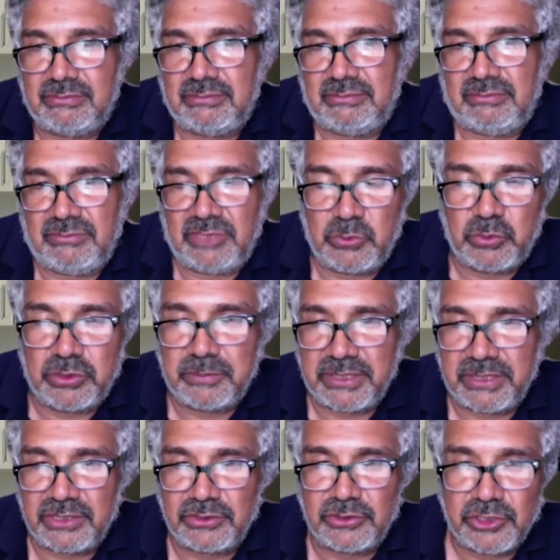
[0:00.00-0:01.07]
it wouldn't be
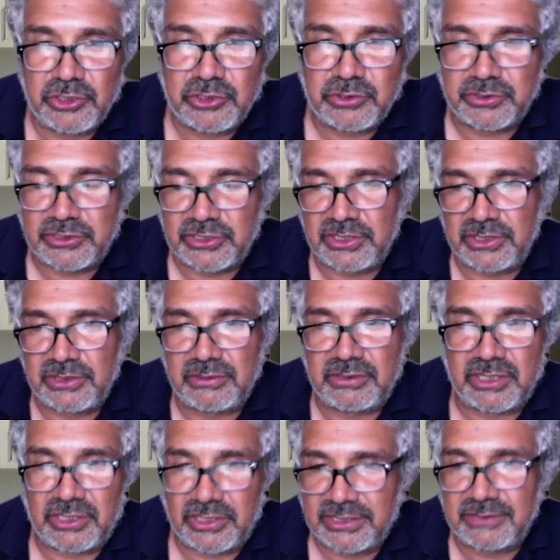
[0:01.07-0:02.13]
unusual to
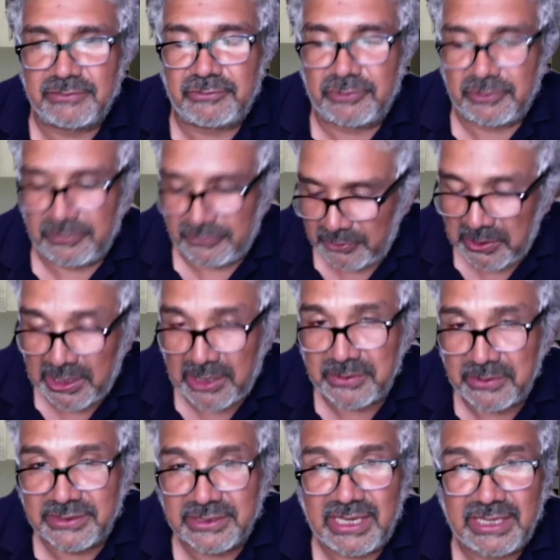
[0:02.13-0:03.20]
garden for a few
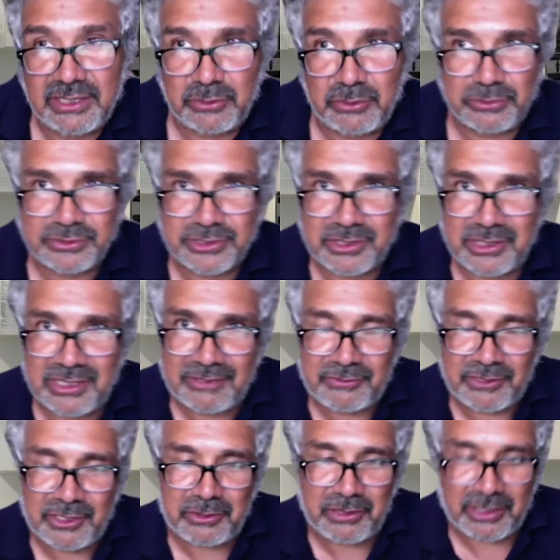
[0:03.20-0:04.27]
hours. And, and also if
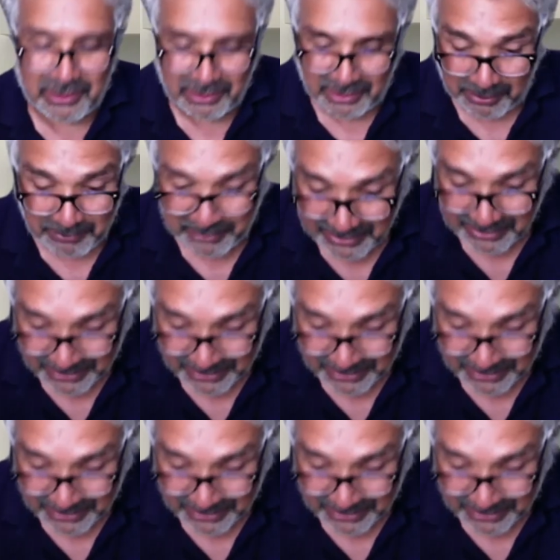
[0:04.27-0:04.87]
you, I mean, this